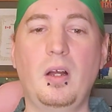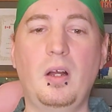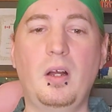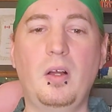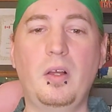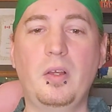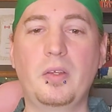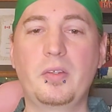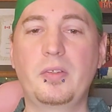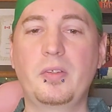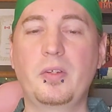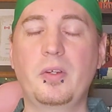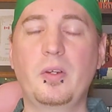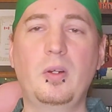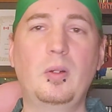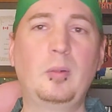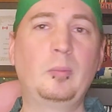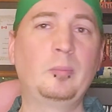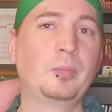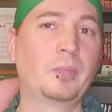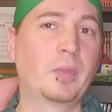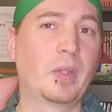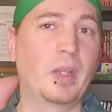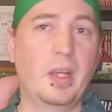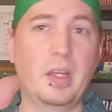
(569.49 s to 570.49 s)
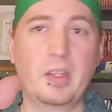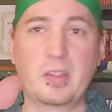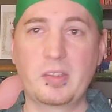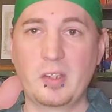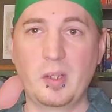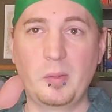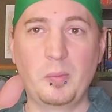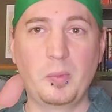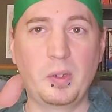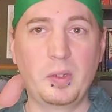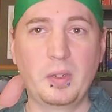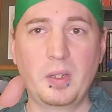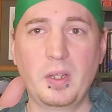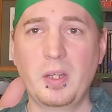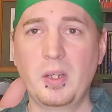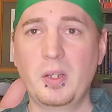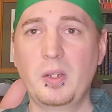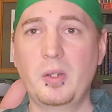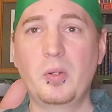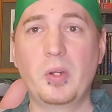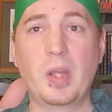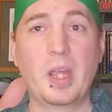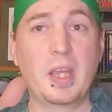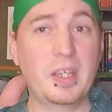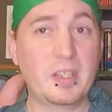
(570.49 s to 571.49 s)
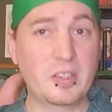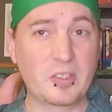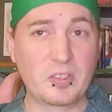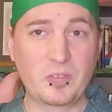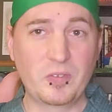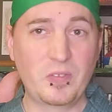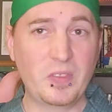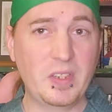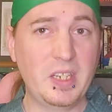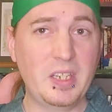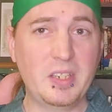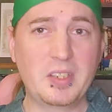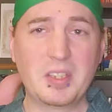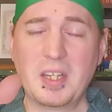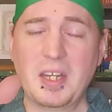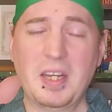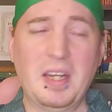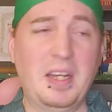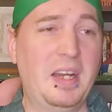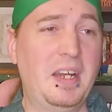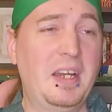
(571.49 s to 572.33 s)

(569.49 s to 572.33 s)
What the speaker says: Also, as someone who hates feet,